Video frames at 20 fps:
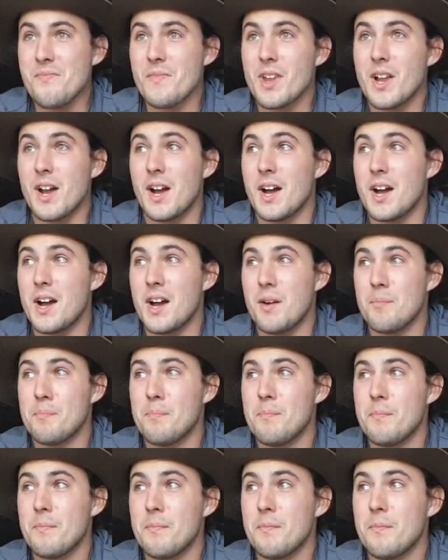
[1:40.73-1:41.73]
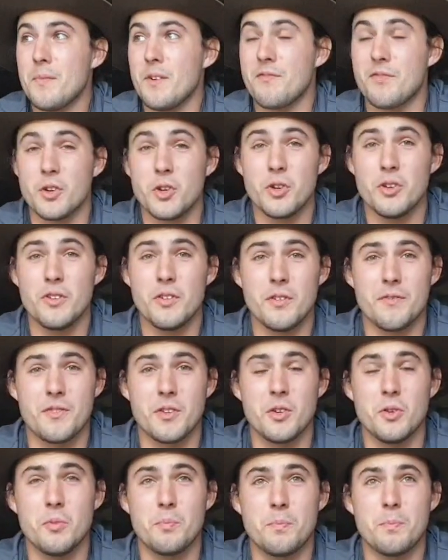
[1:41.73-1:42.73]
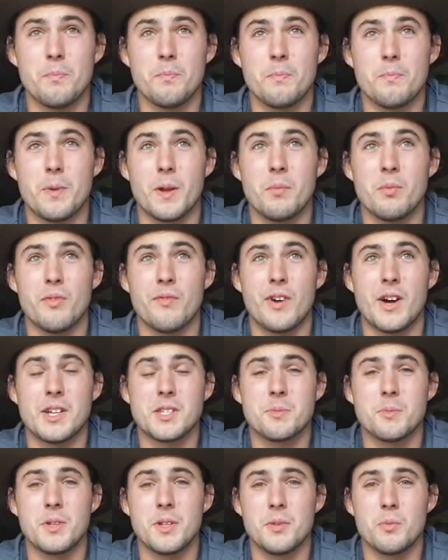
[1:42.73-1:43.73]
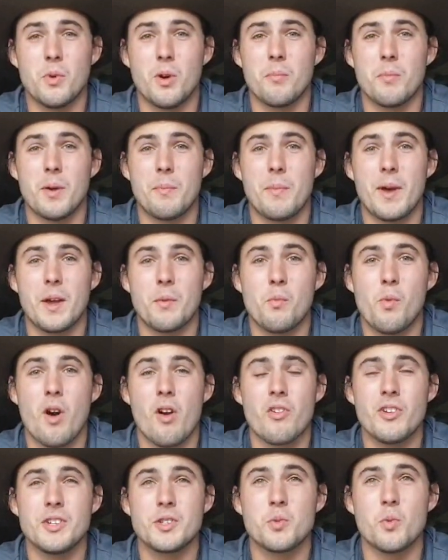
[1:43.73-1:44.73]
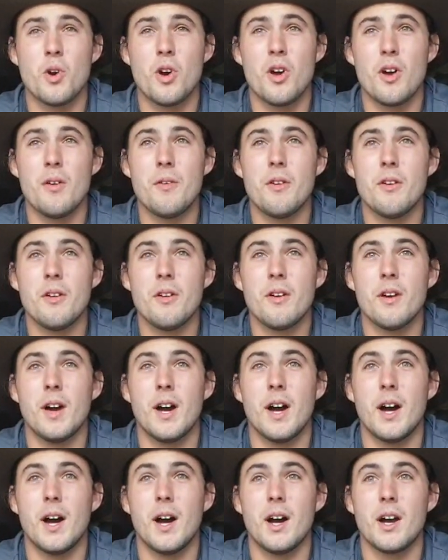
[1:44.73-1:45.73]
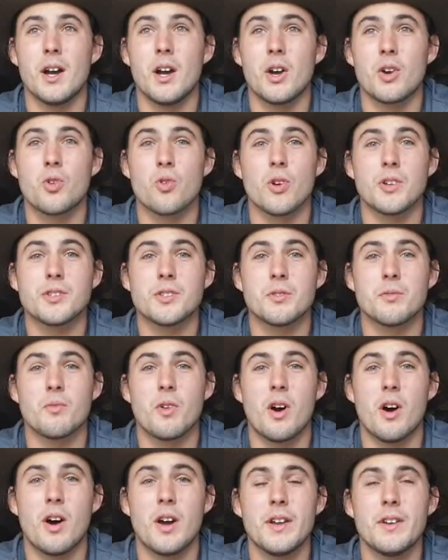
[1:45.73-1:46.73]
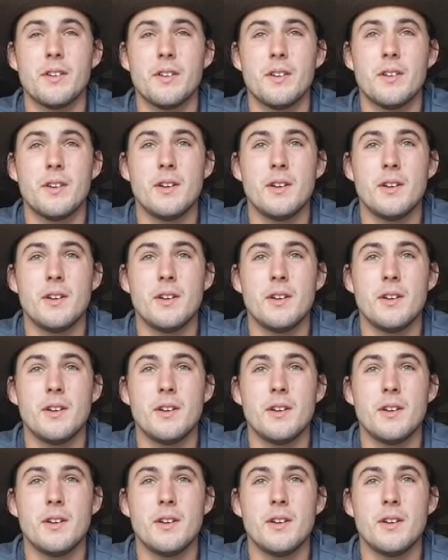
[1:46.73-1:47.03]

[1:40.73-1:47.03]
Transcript: A few people have asked me what my main worries were across the ride.